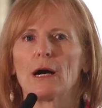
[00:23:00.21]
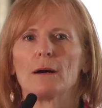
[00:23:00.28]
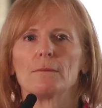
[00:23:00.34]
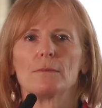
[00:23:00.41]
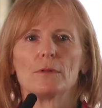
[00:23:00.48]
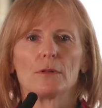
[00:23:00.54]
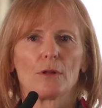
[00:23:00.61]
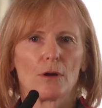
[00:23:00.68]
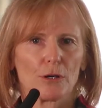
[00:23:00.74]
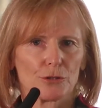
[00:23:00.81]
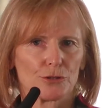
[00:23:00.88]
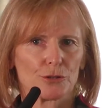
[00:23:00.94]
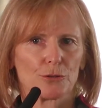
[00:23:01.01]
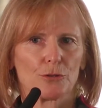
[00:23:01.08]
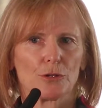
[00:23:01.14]
a
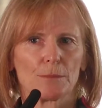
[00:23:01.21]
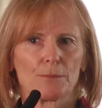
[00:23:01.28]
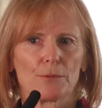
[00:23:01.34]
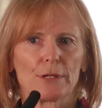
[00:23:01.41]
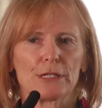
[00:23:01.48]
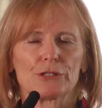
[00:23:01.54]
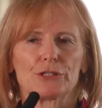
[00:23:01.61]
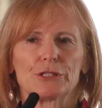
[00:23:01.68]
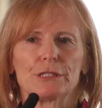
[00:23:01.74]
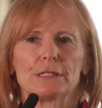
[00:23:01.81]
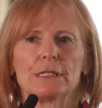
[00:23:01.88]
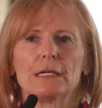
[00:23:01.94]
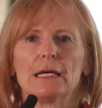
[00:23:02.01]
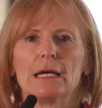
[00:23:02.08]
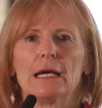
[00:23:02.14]
larger
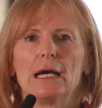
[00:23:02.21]
corporation